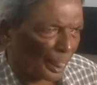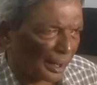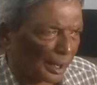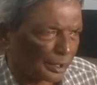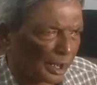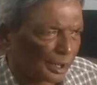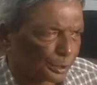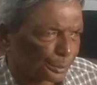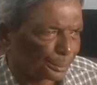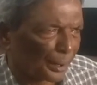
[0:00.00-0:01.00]
at least
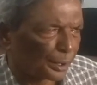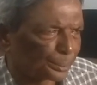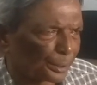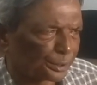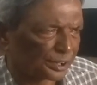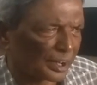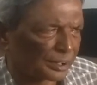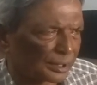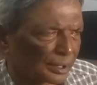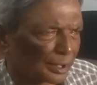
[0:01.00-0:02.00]
5 or
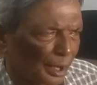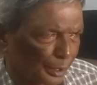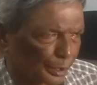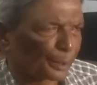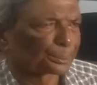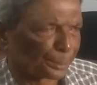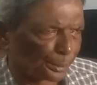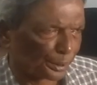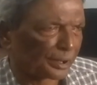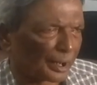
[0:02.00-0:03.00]
6
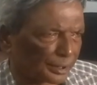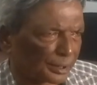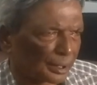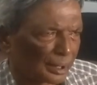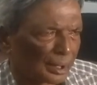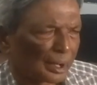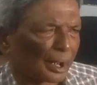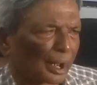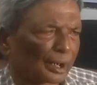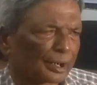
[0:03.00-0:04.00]
examples that
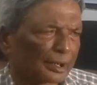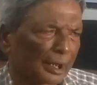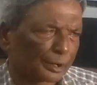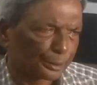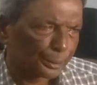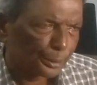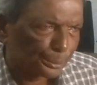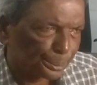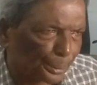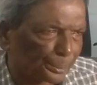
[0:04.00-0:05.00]
earlier
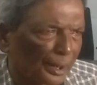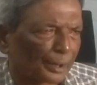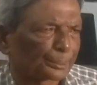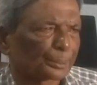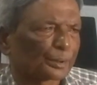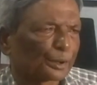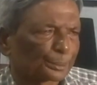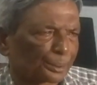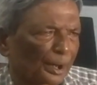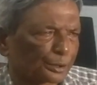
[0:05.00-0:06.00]
from the
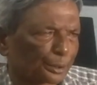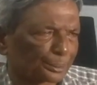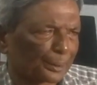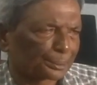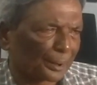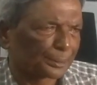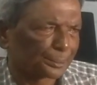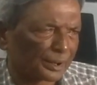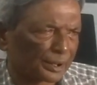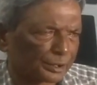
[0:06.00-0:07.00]
fund of the Prime
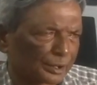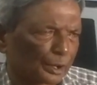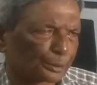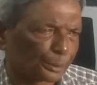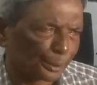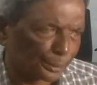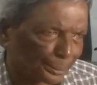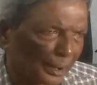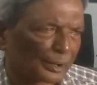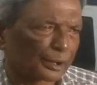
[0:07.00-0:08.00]
Minister or
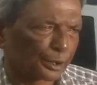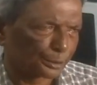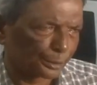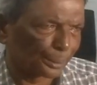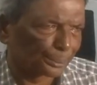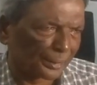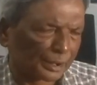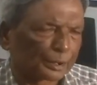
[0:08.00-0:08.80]
Bangladesh government,